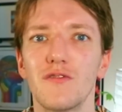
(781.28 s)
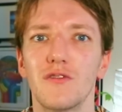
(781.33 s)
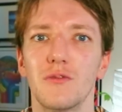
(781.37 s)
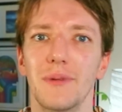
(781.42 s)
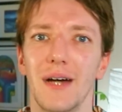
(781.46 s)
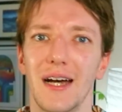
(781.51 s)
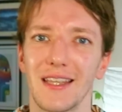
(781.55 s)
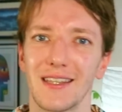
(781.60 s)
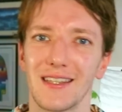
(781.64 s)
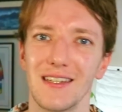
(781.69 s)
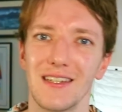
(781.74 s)
from
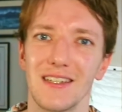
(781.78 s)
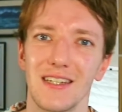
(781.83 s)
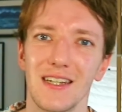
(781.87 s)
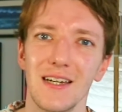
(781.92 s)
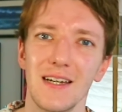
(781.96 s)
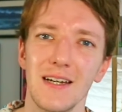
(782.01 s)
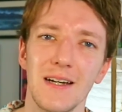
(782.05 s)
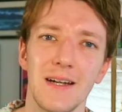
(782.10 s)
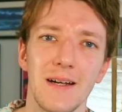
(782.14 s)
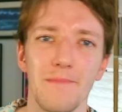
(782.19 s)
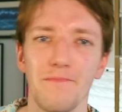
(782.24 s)
Athens,
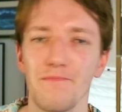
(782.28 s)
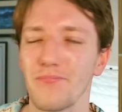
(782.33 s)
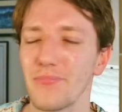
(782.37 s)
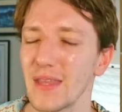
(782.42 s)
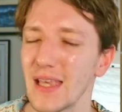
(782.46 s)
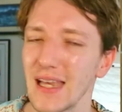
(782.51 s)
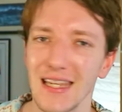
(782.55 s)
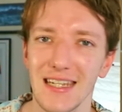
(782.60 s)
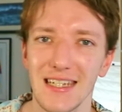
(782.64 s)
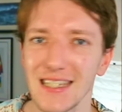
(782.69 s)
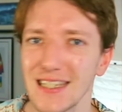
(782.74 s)

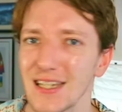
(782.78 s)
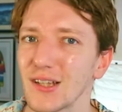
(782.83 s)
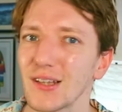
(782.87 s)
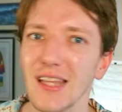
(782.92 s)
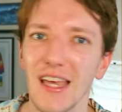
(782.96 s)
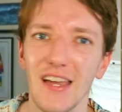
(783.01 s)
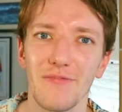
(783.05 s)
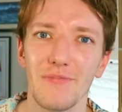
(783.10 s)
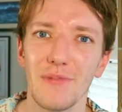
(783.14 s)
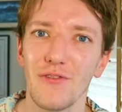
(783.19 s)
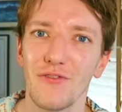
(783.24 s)
it still
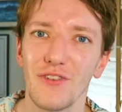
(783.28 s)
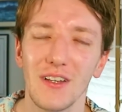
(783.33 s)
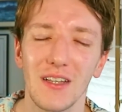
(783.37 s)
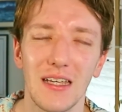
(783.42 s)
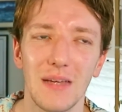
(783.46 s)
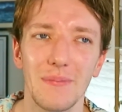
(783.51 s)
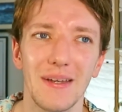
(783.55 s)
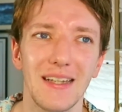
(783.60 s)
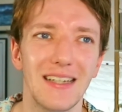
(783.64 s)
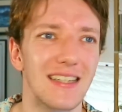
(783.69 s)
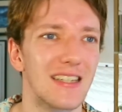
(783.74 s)
left me feeling
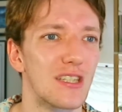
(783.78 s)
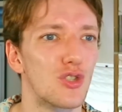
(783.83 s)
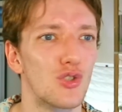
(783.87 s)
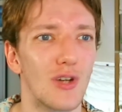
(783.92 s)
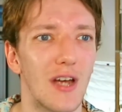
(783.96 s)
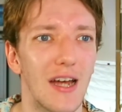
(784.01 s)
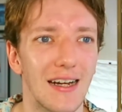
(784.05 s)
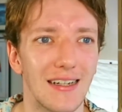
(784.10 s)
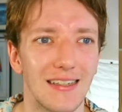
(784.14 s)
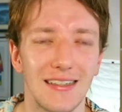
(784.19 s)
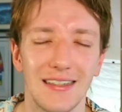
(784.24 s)
a bit
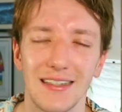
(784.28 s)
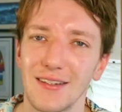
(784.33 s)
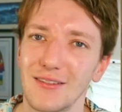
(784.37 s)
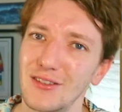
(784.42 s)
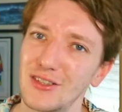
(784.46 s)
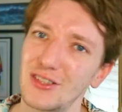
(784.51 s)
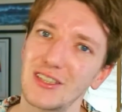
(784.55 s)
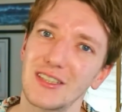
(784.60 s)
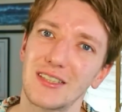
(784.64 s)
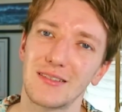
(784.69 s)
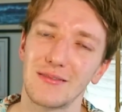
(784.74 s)
distracted. I
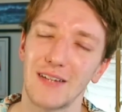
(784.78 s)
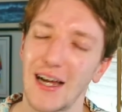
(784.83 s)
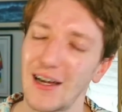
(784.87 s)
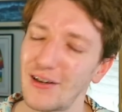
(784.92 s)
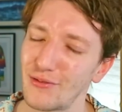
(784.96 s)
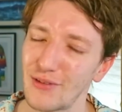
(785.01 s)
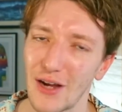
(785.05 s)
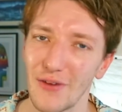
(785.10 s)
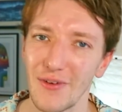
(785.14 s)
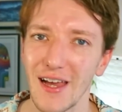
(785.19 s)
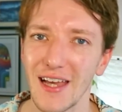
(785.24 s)

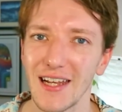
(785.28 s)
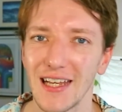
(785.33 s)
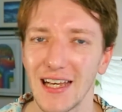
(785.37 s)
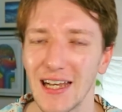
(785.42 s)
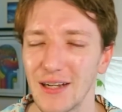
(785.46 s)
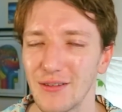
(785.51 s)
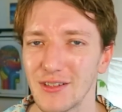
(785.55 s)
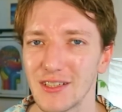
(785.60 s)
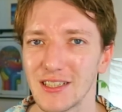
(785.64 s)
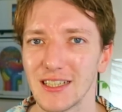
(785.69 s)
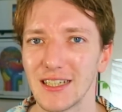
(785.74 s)
read it and
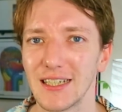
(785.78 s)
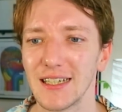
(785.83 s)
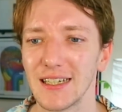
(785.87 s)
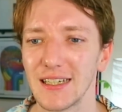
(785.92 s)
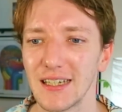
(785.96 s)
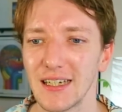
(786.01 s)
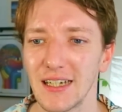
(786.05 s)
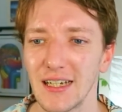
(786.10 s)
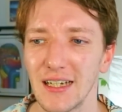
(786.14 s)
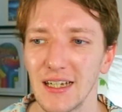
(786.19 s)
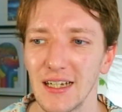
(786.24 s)
I was
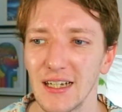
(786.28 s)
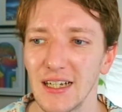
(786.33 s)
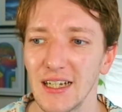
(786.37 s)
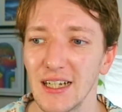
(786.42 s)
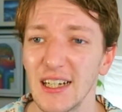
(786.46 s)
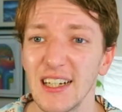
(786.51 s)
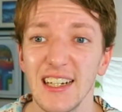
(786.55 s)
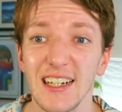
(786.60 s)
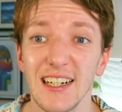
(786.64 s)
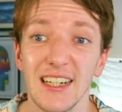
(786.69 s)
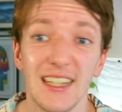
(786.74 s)
like,
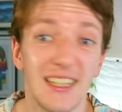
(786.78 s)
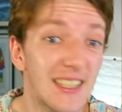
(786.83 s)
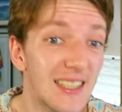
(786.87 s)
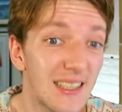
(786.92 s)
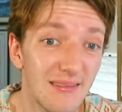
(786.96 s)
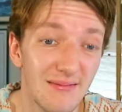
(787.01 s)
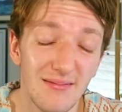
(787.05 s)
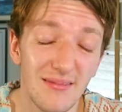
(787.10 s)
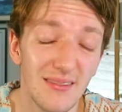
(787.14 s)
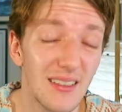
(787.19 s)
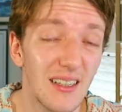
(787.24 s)

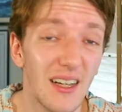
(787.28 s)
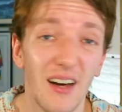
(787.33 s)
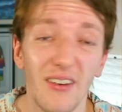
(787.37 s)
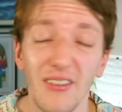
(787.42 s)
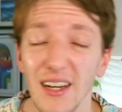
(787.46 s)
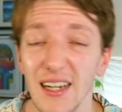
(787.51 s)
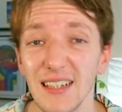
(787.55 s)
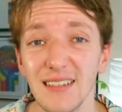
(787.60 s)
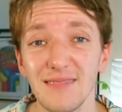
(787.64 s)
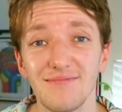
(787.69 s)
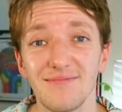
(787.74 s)

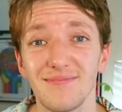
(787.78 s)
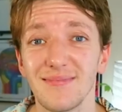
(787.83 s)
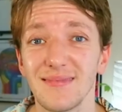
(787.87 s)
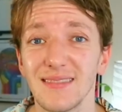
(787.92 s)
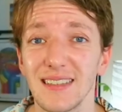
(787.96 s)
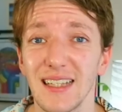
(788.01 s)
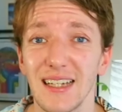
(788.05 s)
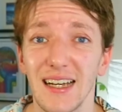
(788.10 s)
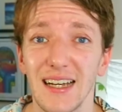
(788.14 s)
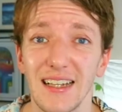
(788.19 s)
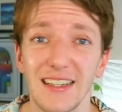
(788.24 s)
alright,
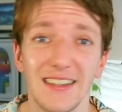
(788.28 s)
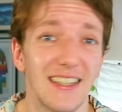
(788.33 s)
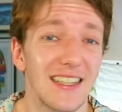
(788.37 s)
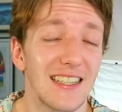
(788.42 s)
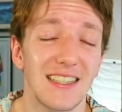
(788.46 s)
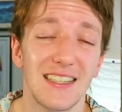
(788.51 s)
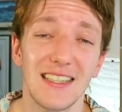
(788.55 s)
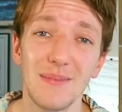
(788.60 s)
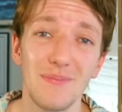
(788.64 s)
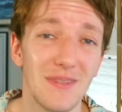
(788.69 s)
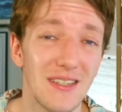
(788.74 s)

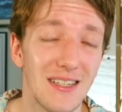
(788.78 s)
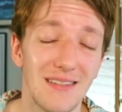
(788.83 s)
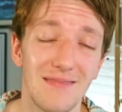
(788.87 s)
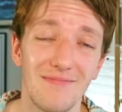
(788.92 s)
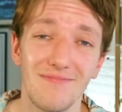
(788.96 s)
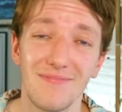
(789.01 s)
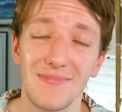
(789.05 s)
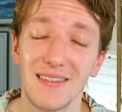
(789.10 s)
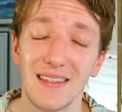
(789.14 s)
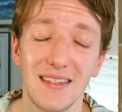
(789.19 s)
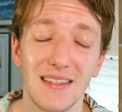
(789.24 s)
this seems
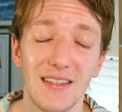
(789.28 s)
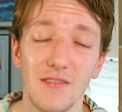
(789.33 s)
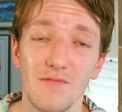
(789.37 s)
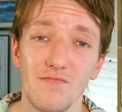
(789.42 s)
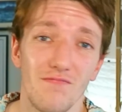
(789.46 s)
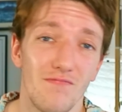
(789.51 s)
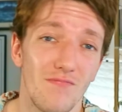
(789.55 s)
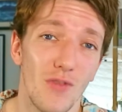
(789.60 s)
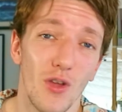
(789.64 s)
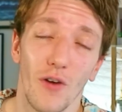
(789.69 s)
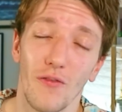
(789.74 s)

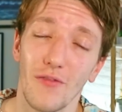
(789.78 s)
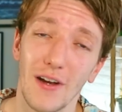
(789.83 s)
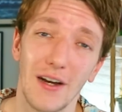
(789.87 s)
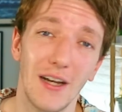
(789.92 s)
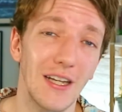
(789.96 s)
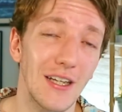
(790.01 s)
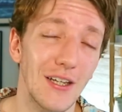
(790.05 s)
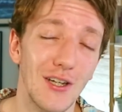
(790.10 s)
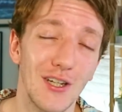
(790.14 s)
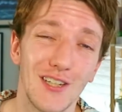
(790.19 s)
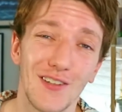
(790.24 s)
not very
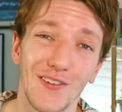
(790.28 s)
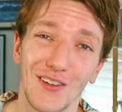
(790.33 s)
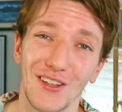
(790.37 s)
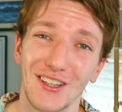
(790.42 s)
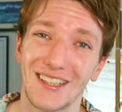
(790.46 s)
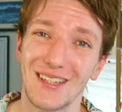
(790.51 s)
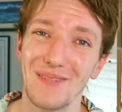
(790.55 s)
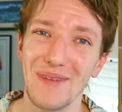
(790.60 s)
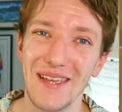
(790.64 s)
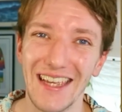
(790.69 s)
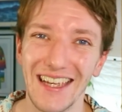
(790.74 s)
useful
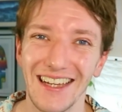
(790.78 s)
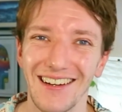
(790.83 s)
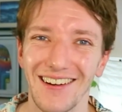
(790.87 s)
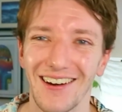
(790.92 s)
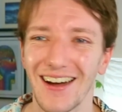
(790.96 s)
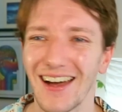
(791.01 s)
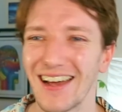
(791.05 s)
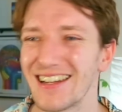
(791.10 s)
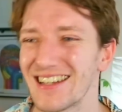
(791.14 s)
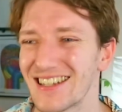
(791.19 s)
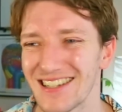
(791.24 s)
to me,
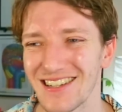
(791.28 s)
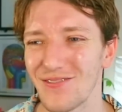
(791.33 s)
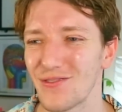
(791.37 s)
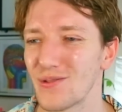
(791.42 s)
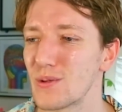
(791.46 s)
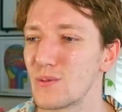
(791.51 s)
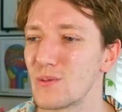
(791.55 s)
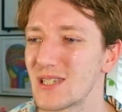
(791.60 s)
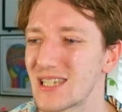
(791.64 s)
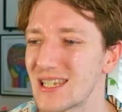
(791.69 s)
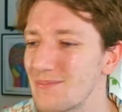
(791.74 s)
and doesn't
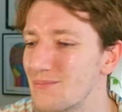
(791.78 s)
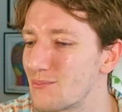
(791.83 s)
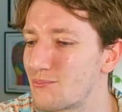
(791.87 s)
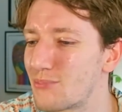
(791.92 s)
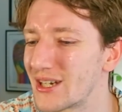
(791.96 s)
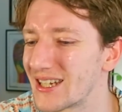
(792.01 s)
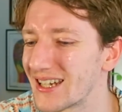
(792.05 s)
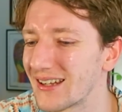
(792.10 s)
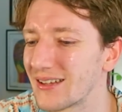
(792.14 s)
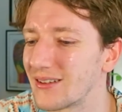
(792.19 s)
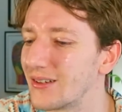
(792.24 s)
even seem
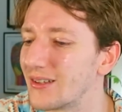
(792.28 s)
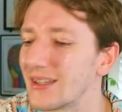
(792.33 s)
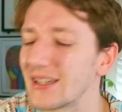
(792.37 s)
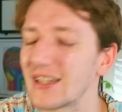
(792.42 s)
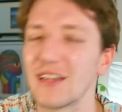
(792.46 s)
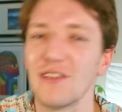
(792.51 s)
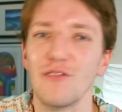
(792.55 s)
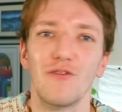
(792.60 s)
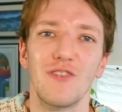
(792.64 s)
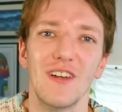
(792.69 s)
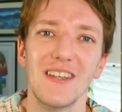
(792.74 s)
particularly
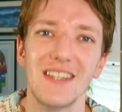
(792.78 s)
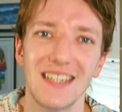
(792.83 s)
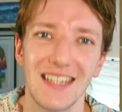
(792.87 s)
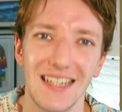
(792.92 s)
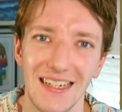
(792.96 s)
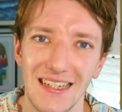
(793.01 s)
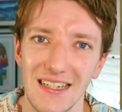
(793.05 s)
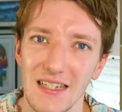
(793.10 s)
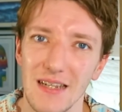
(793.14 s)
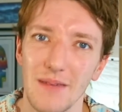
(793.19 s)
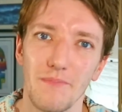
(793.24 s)
convincing
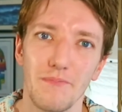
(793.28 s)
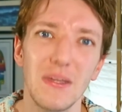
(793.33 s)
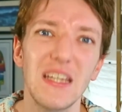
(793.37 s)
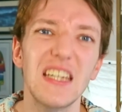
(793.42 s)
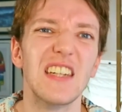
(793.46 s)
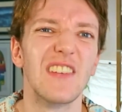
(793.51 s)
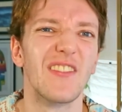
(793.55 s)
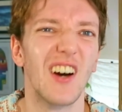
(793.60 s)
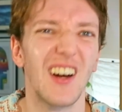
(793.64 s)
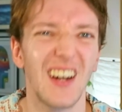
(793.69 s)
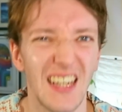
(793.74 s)
as a piece
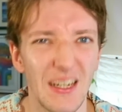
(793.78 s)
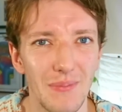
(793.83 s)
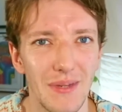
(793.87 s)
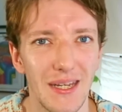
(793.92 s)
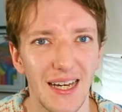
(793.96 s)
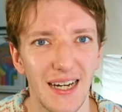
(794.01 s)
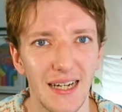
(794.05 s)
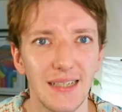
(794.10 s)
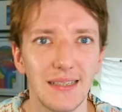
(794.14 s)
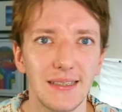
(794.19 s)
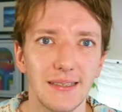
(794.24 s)
of argument
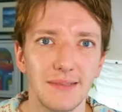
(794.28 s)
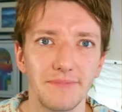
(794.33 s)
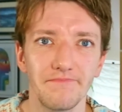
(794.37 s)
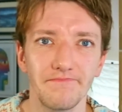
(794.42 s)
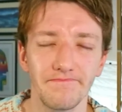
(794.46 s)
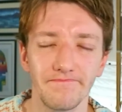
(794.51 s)
either.